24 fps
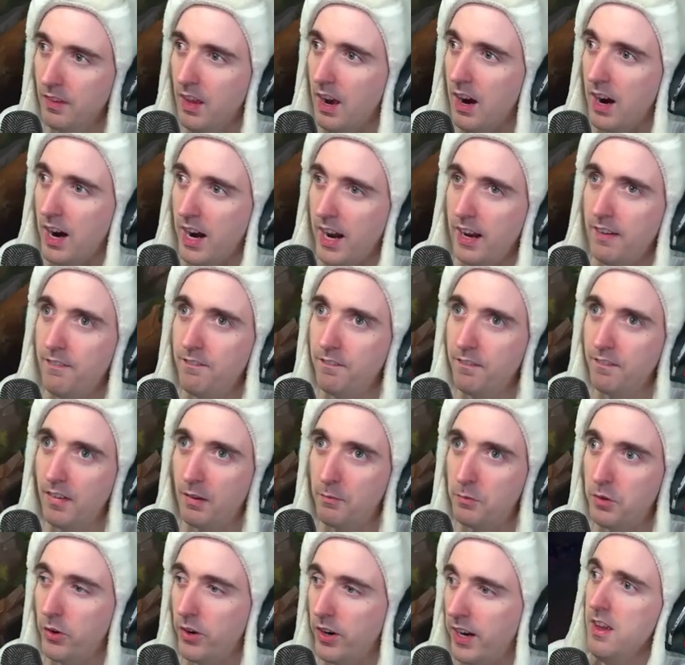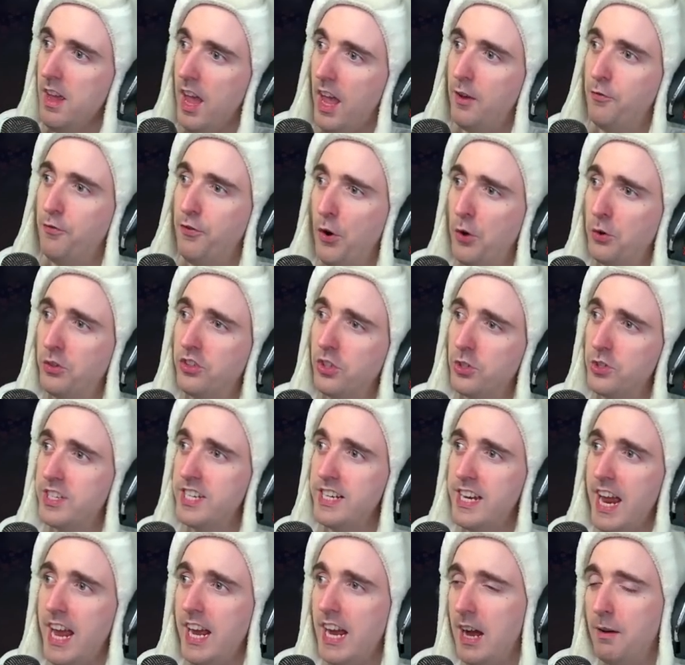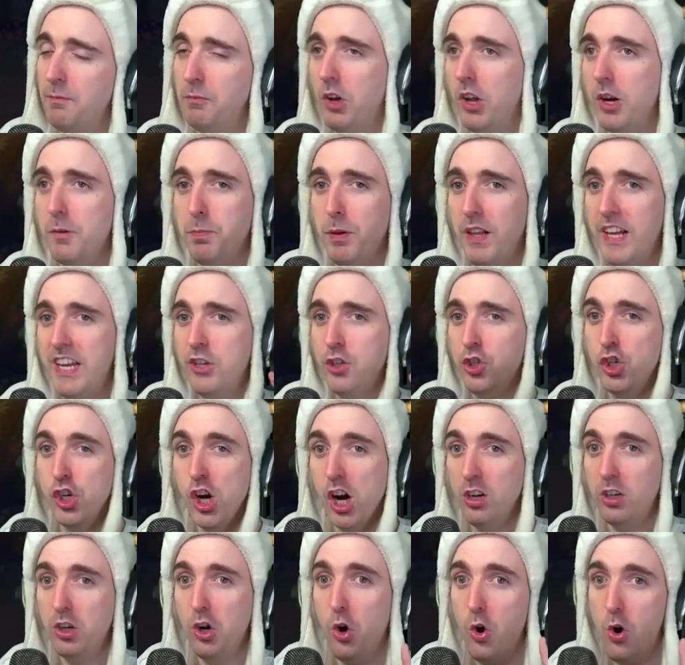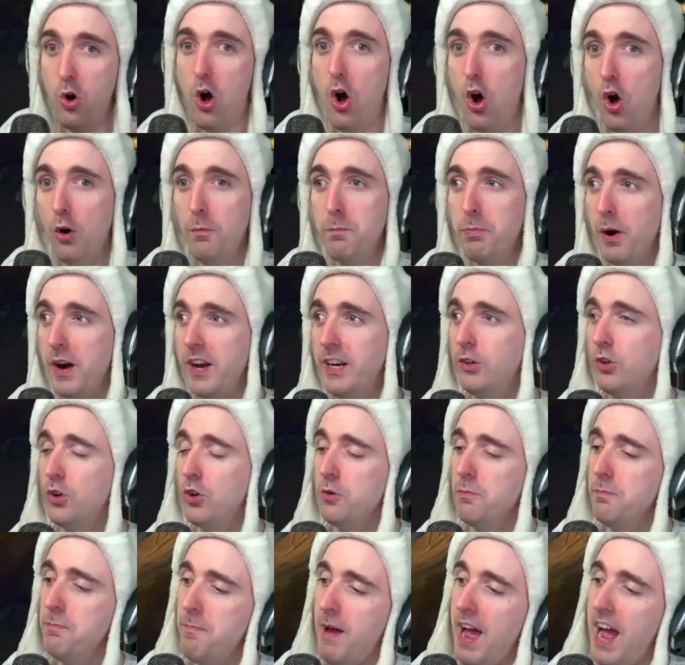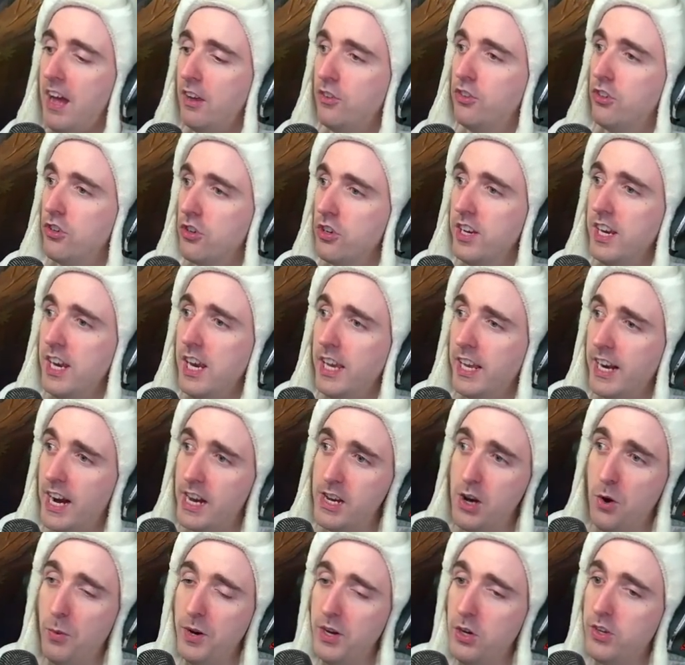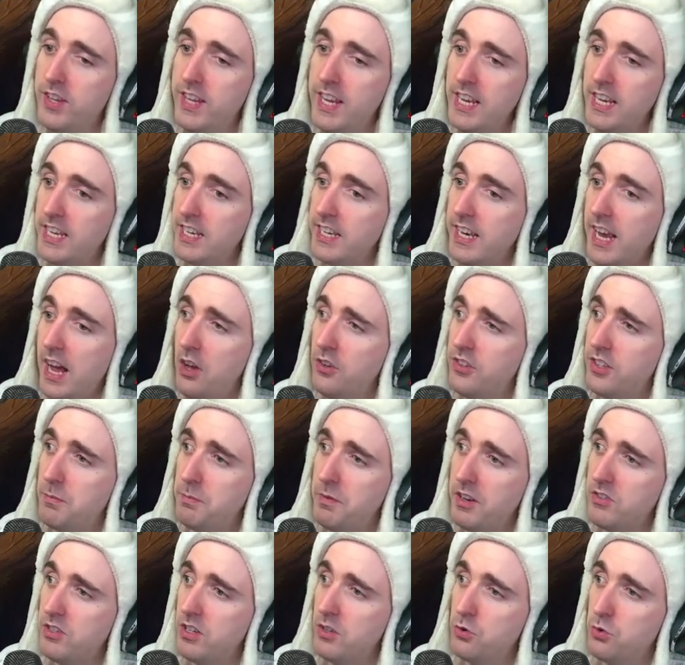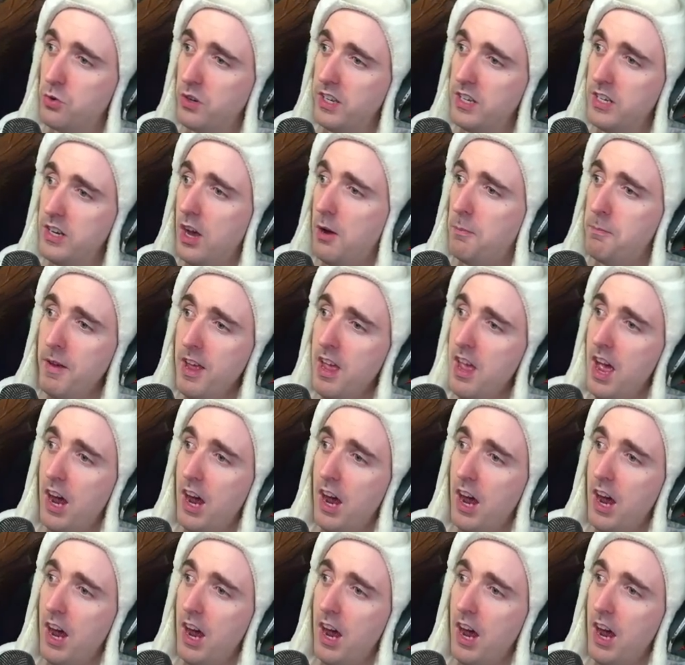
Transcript: All right, I'm doing it. Hey, folks, so today I'm going to play Jungle Hullbreaker Master Yi. And I know what you're thinking. Cowsep, that sounds really dumb.